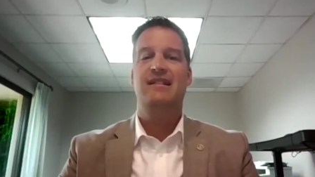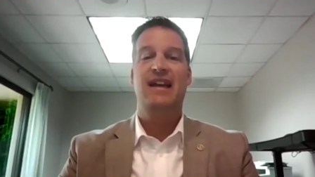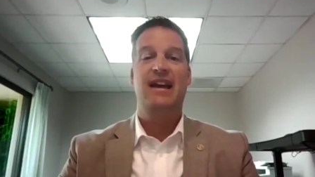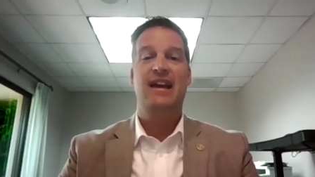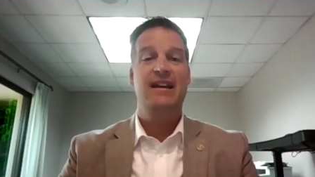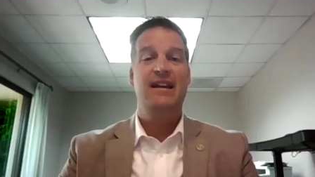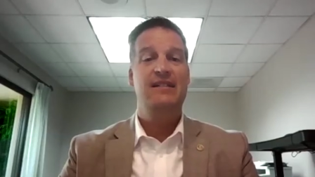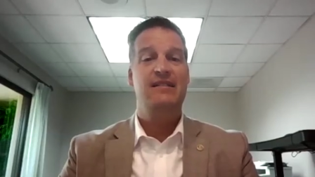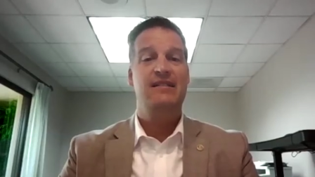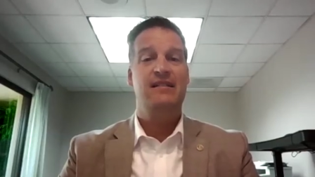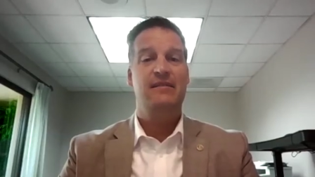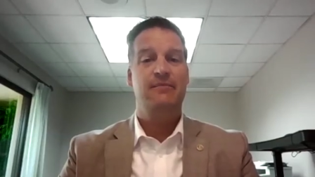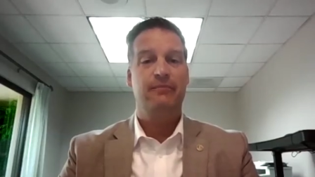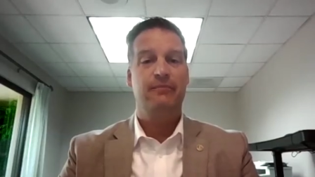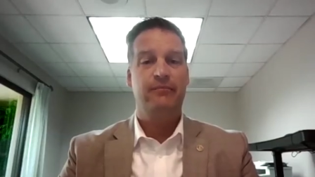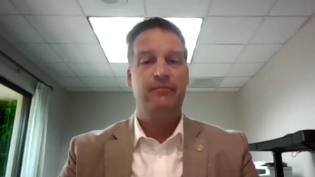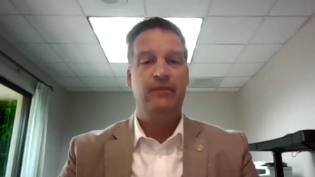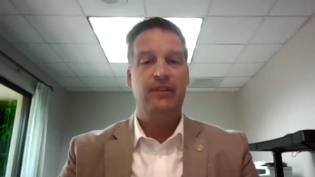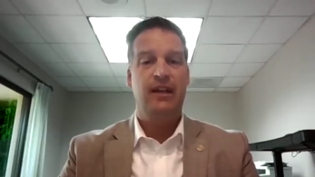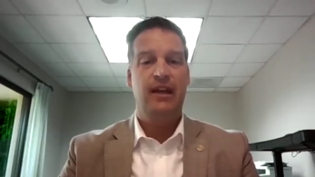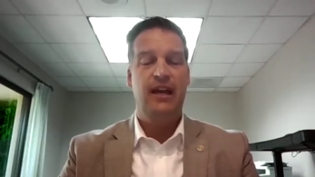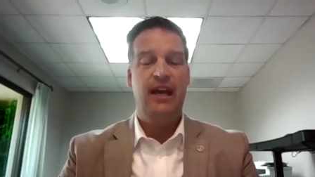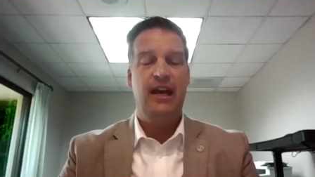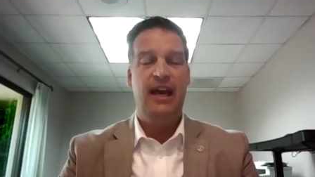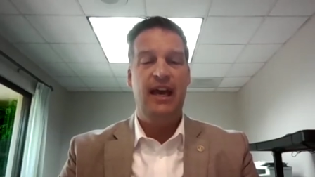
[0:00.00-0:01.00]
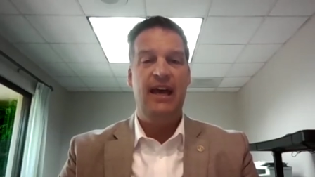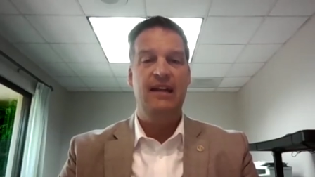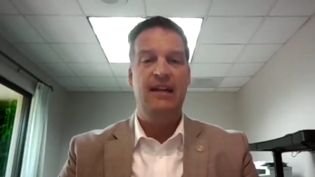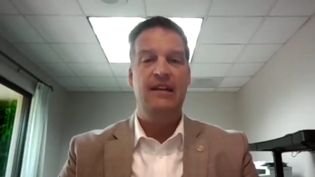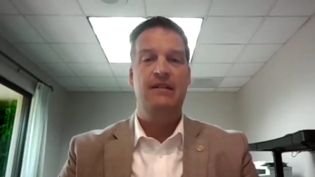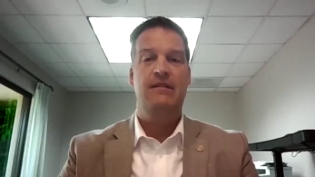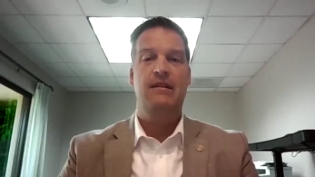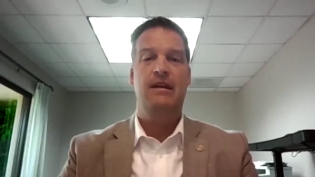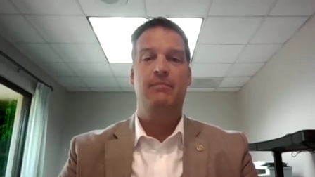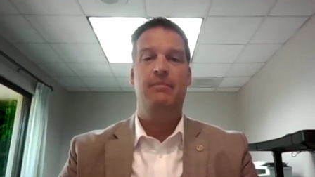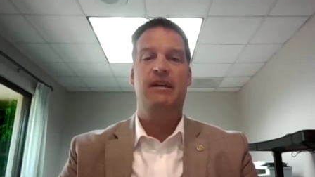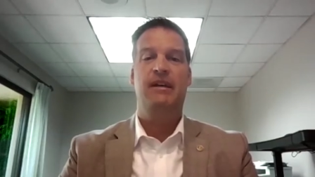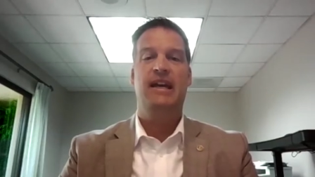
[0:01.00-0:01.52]
States
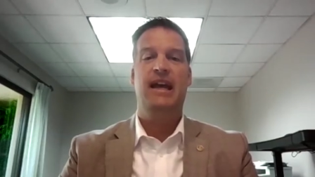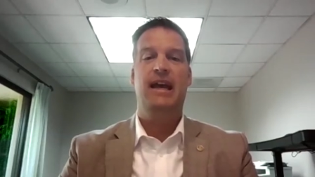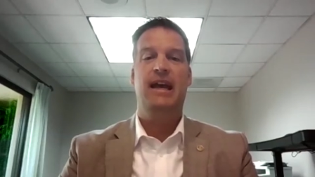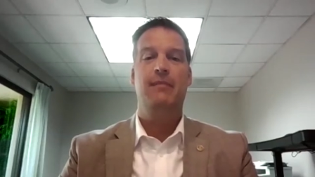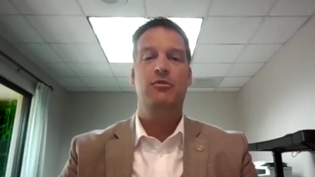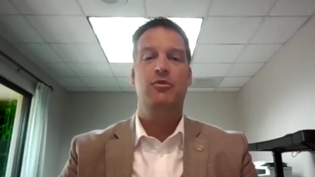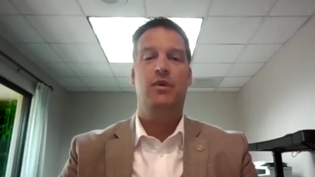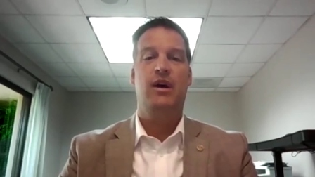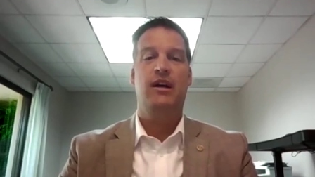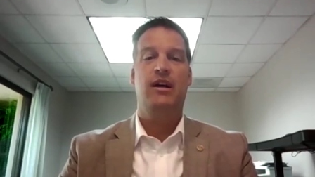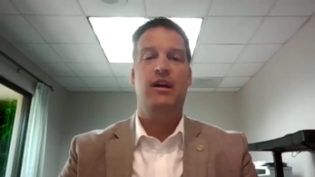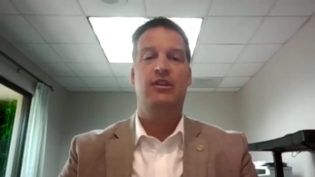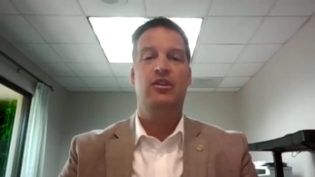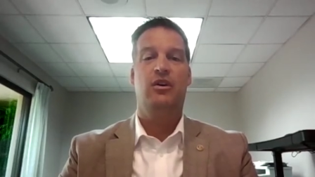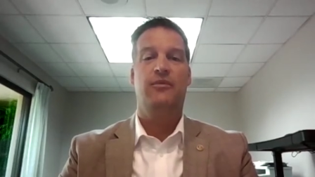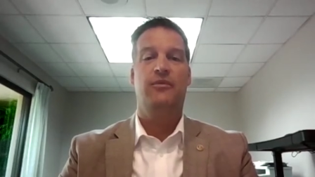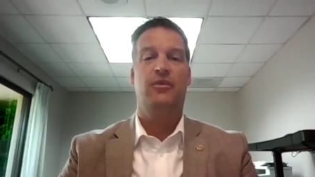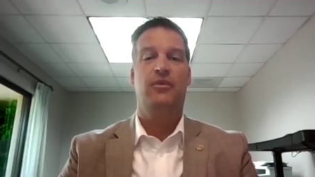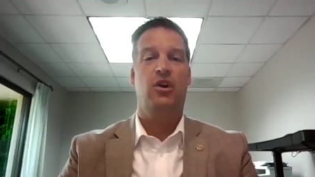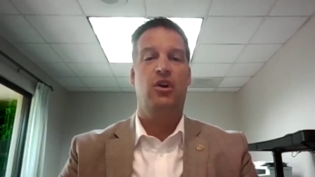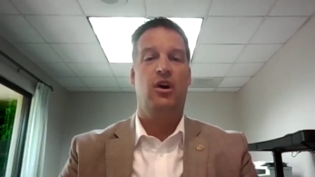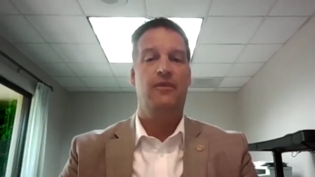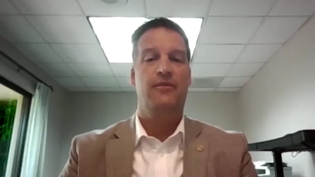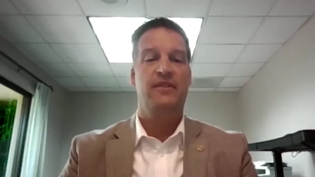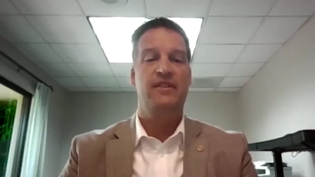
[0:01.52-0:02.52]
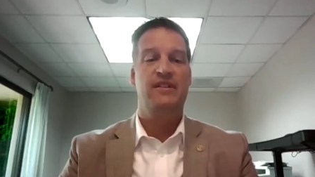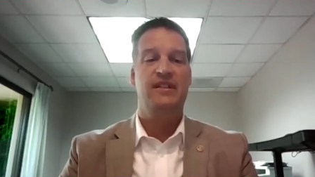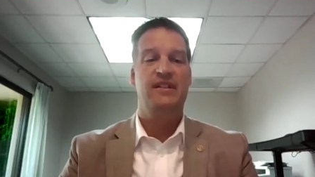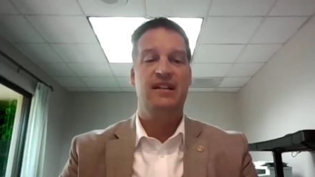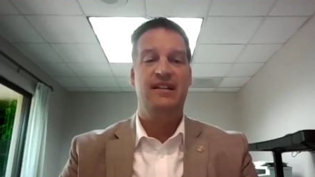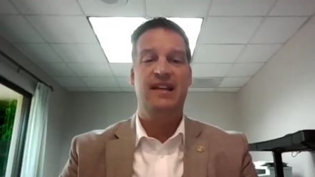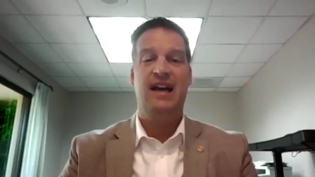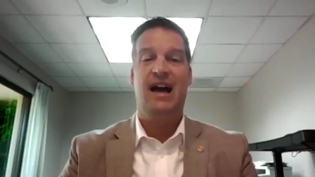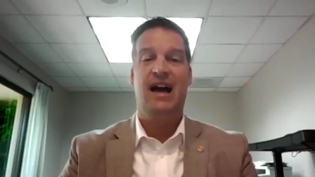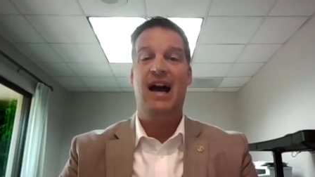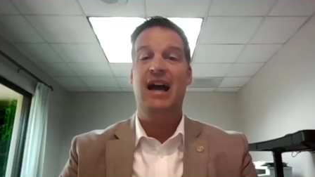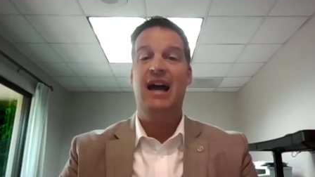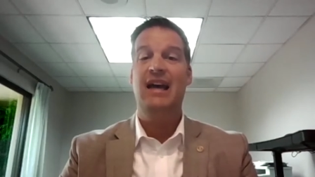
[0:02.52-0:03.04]
and became director of front office
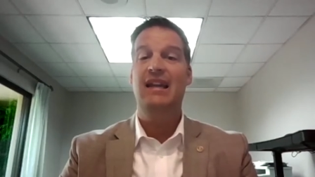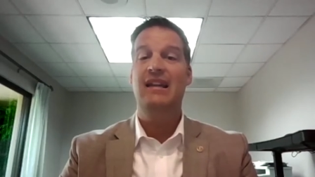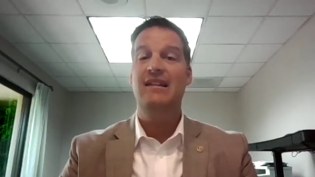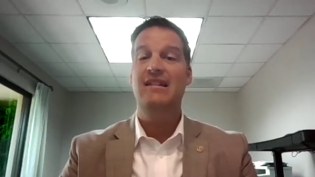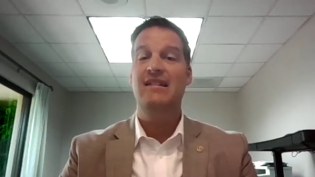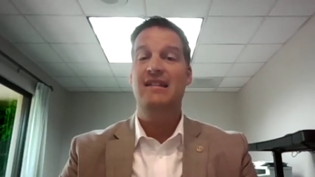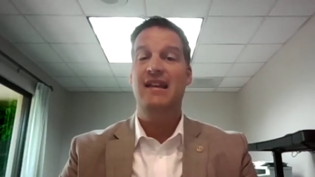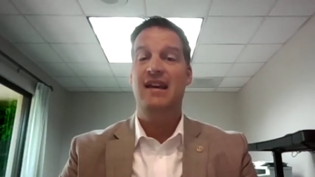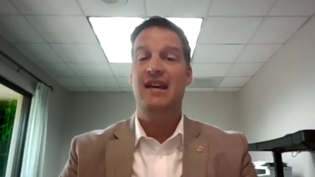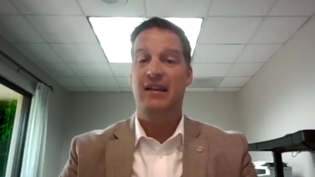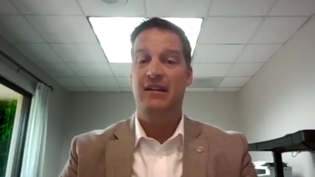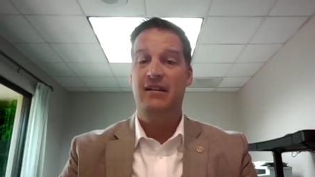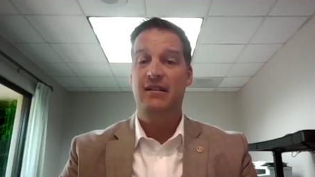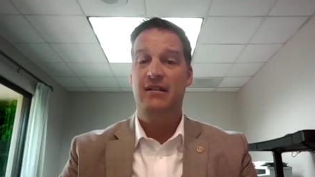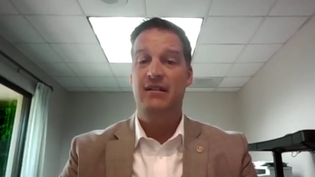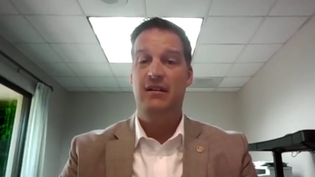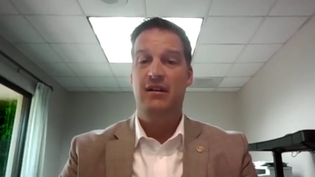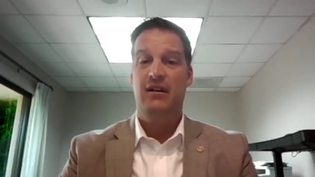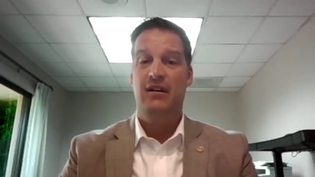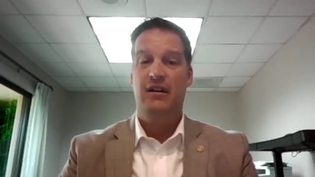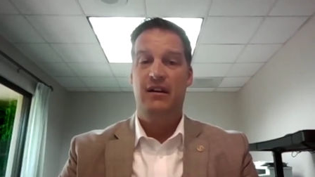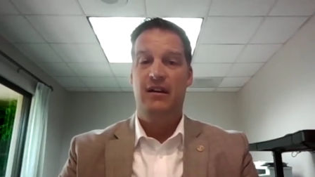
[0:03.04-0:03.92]
at the Highlands Inn,